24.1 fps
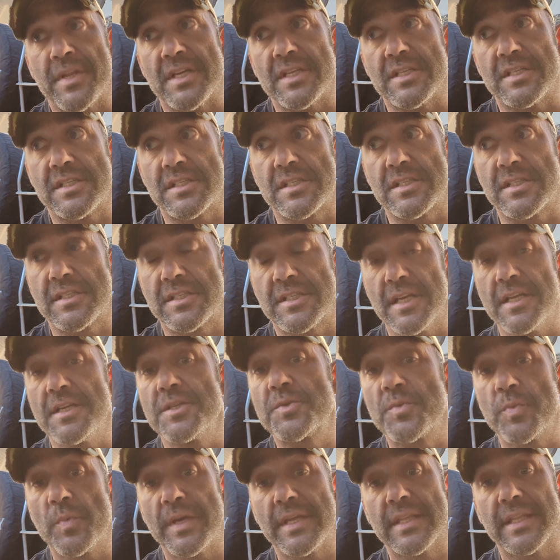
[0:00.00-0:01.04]

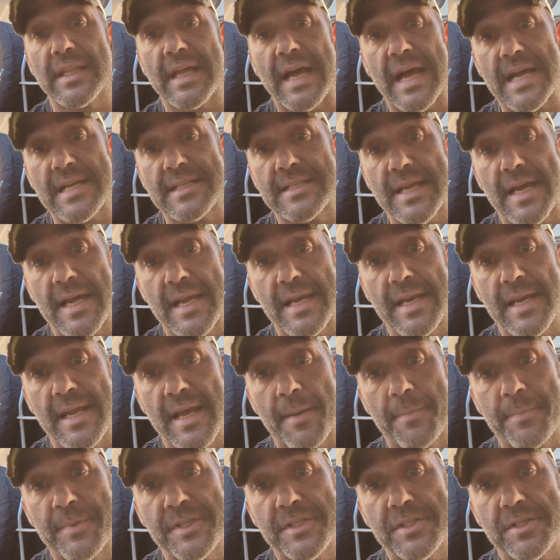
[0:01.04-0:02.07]
Since we last had an
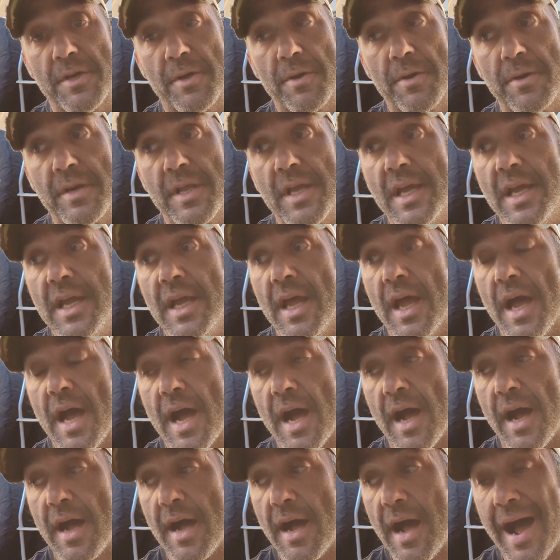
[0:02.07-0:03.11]
episode,
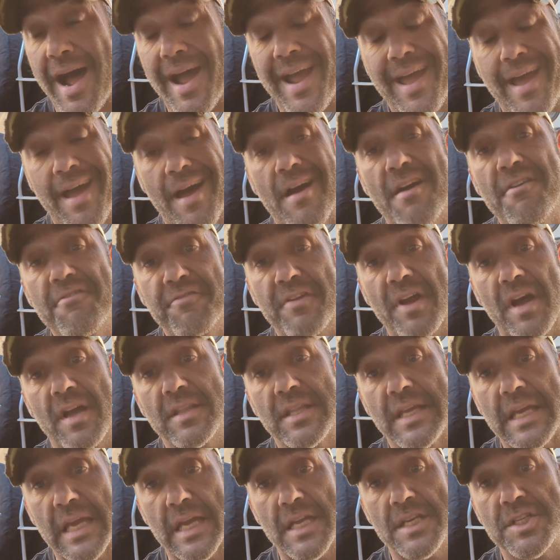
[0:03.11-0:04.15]
I have got
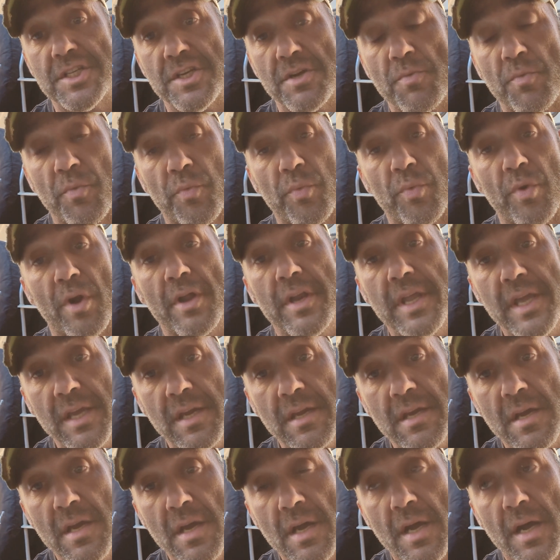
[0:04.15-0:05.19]
the engine
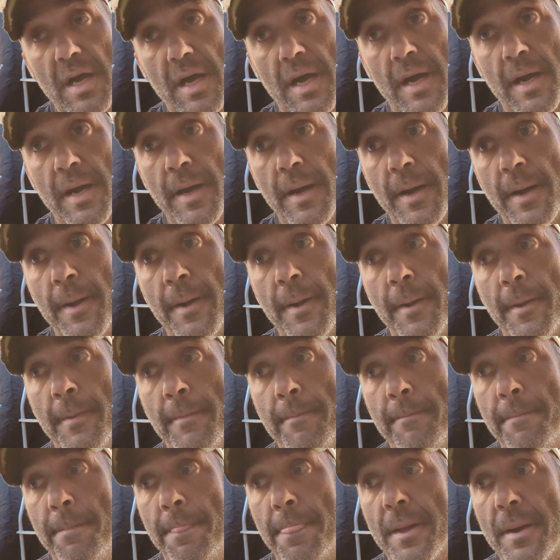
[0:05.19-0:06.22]
running,
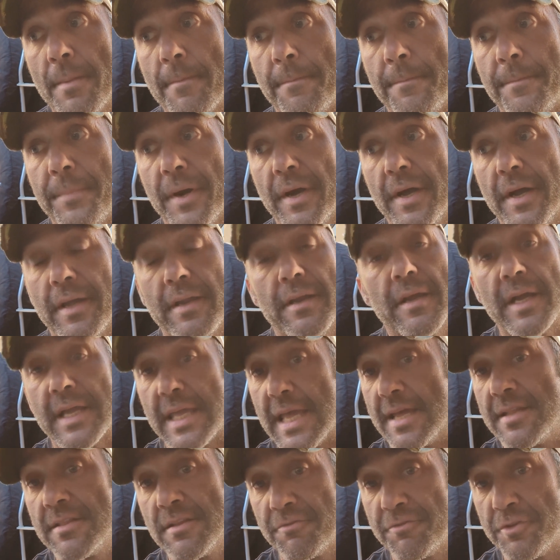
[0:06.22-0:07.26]
but
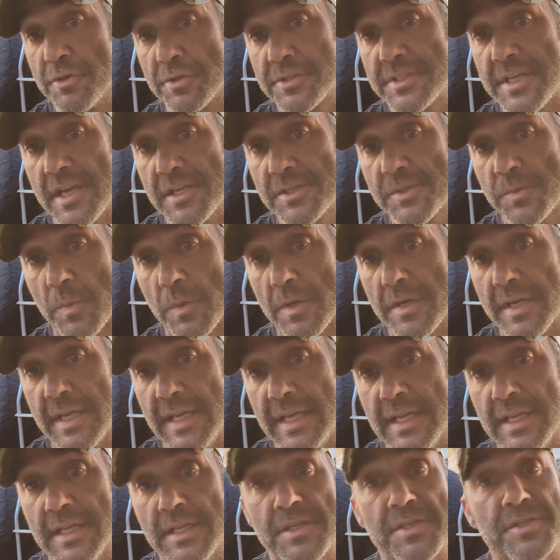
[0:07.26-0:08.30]
again, the fuel tanks weren't
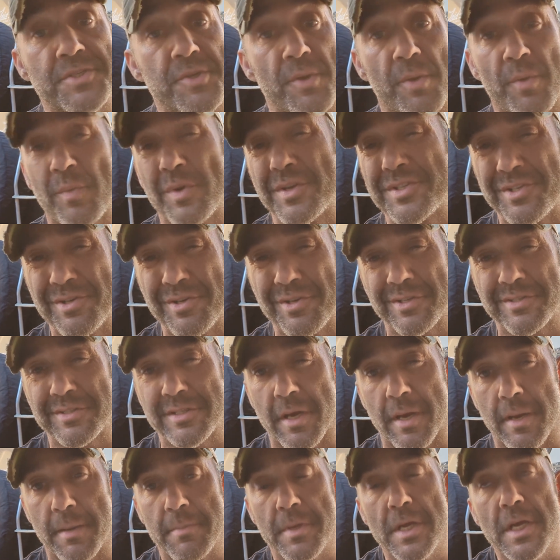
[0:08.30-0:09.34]
in, so it wasn't hooked
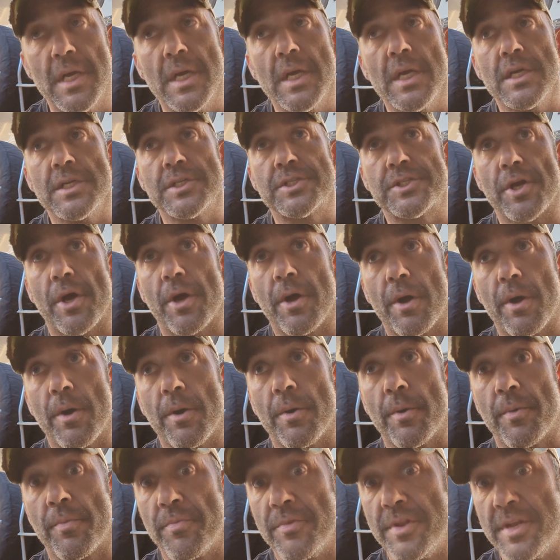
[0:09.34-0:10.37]
up.
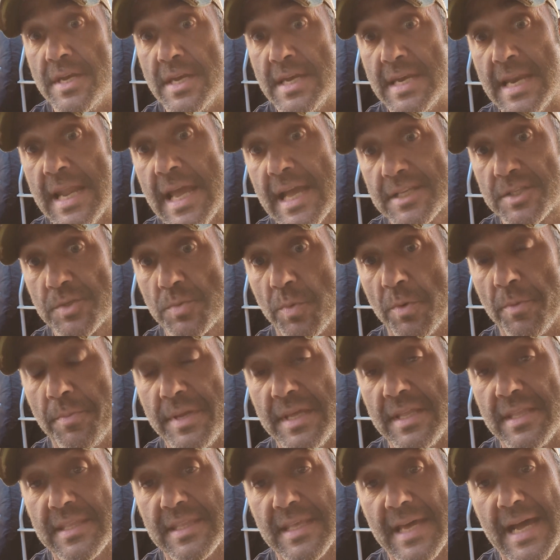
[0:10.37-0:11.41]
So next will
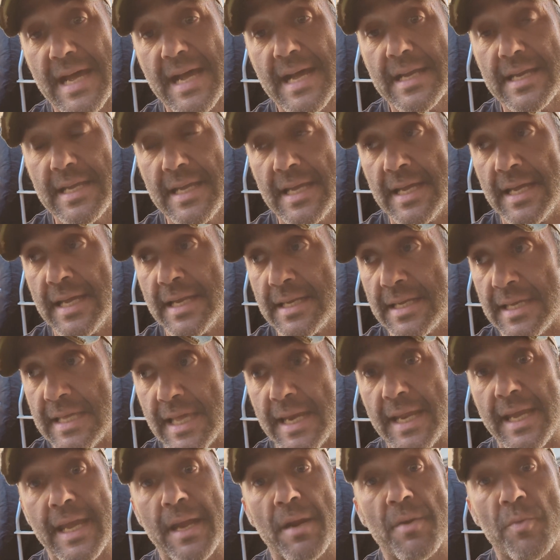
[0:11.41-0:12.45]
be that and
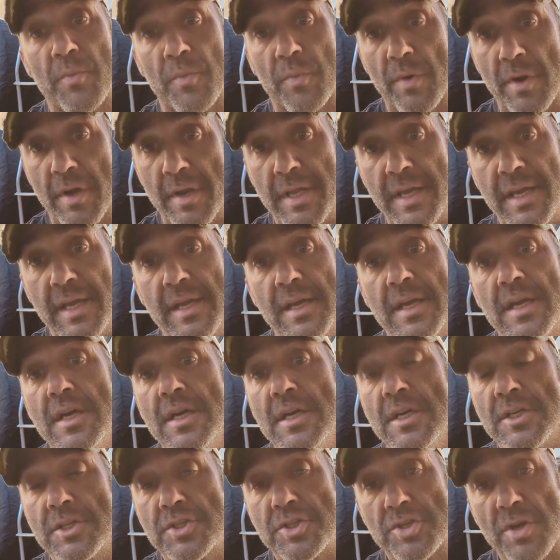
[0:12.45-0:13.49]
getting it running,
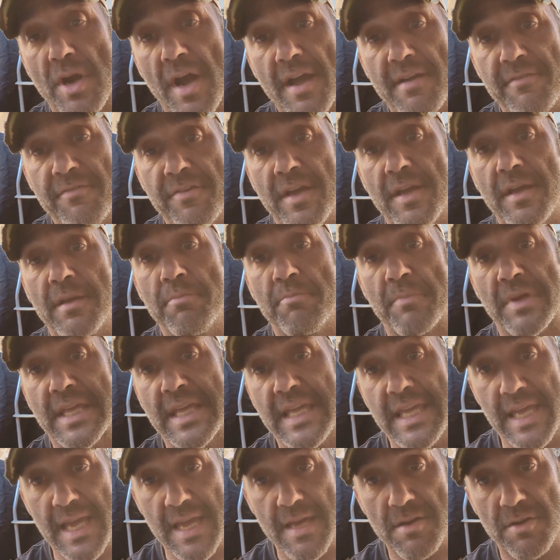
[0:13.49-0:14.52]
driving,
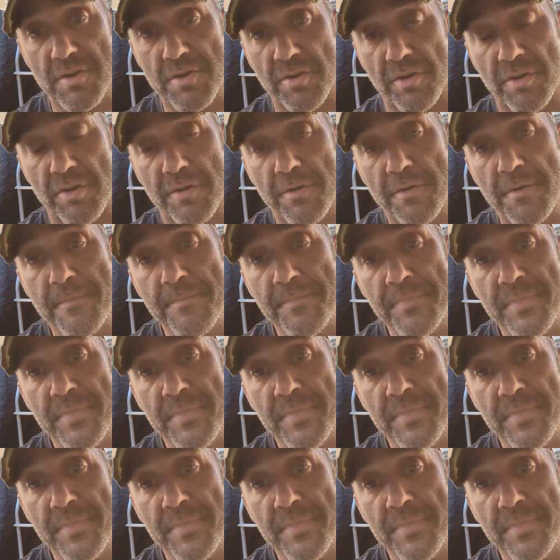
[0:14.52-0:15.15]
mechanical,